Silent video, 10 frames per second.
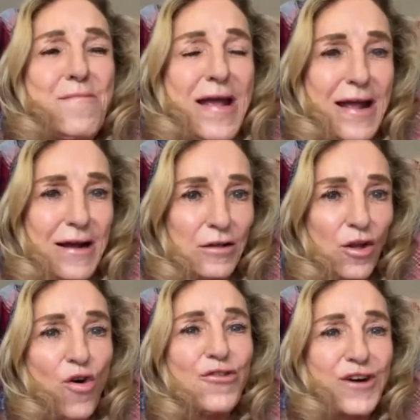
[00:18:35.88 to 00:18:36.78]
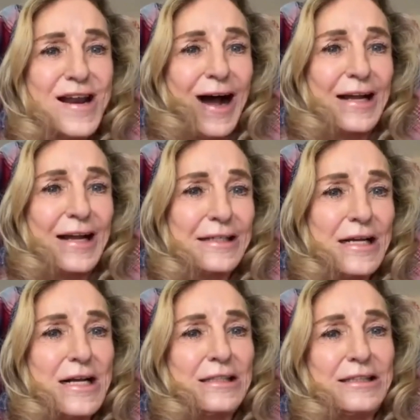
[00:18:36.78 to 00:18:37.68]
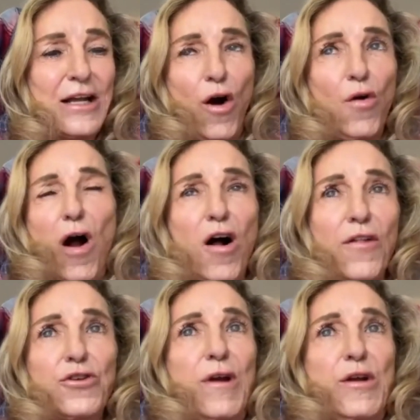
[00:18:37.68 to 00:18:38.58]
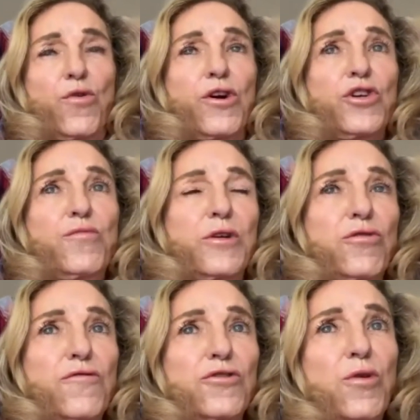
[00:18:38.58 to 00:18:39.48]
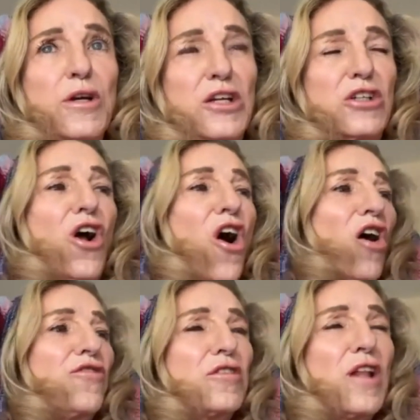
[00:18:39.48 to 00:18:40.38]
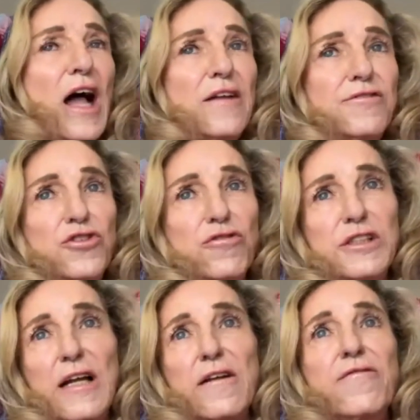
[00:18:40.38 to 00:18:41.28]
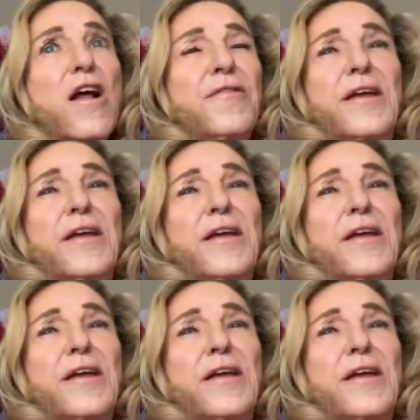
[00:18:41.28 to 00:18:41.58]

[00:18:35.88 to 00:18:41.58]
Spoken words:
email overnight saying, all the great work you've been doing for 20 years, all the lives that you've saved,